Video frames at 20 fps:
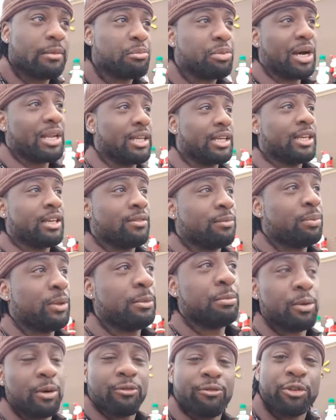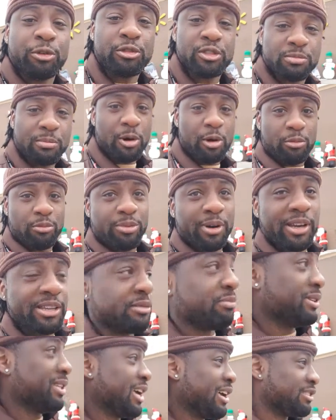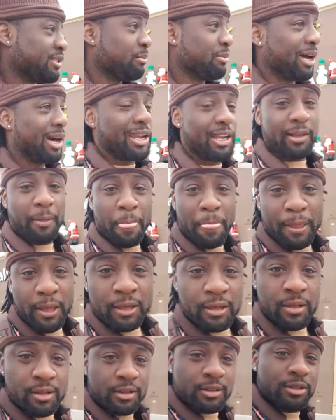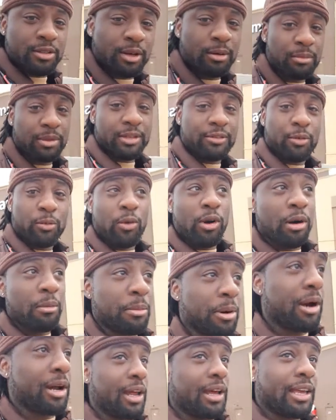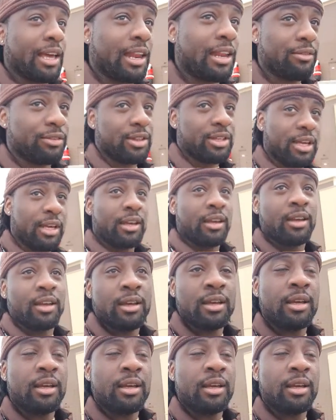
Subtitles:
Probably give people a few smoke breaks, but that's about it. So I'm leaving Walmart. I got everything.